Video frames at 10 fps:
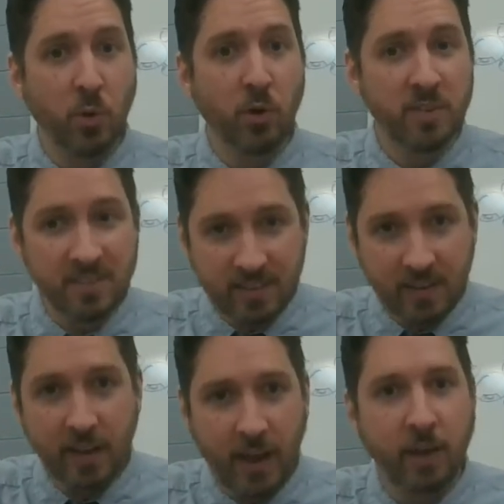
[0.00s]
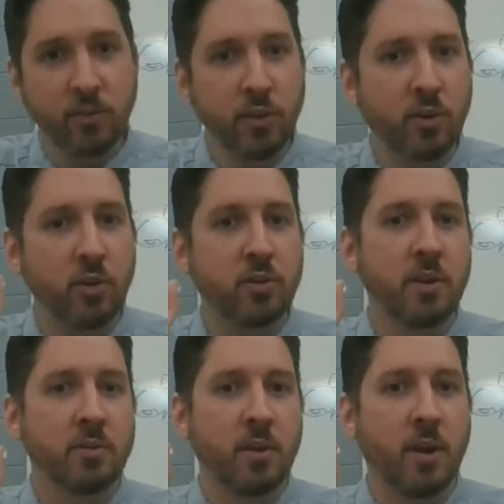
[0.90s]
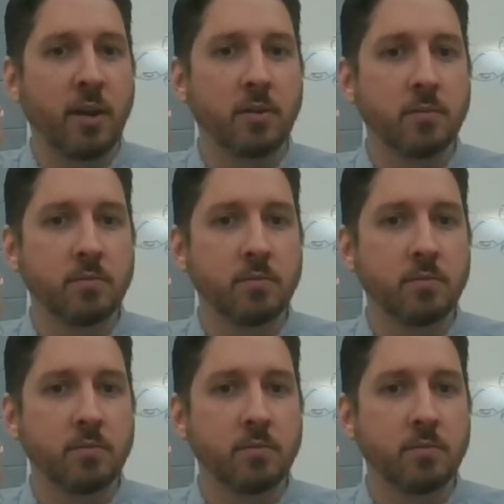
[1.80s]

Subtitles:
Parsons did actually cook dinner tonight.